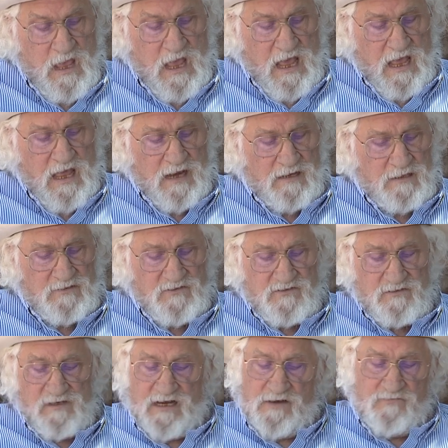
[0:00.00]

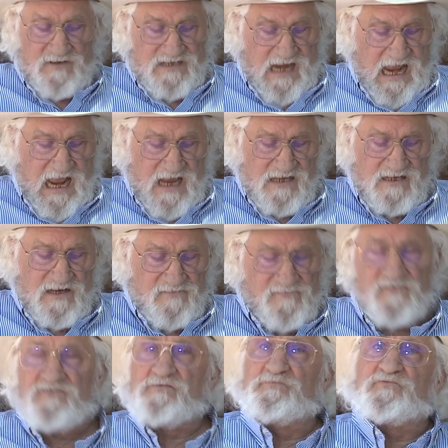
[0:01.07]
And he was asking
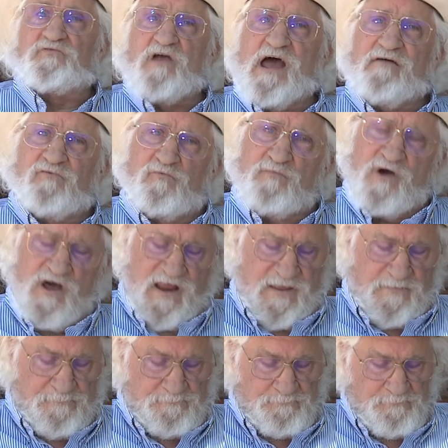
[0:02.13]
for some travel money.